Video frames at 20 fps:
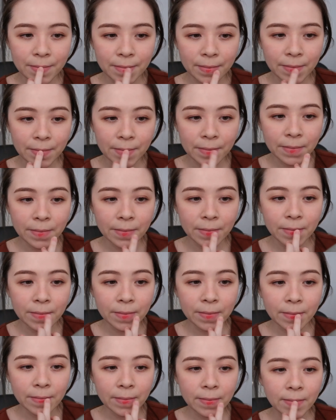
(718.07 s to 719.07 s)
It's definitely
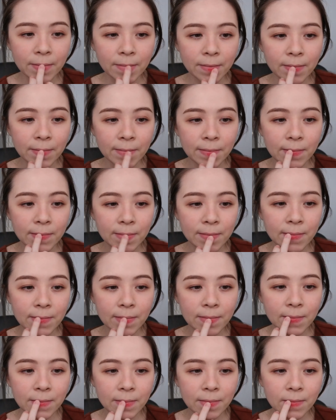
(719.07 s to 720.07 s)
bright, but you
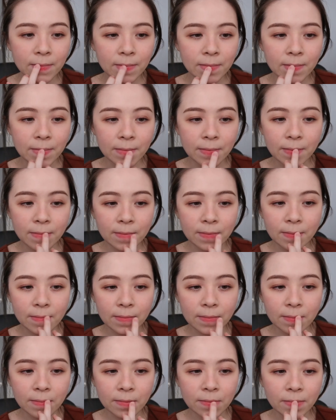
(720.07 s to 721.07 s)
can kind of like
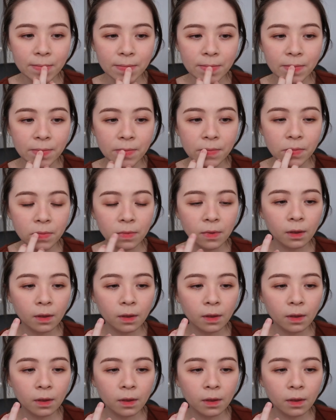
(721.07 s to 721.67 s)
tone it down just by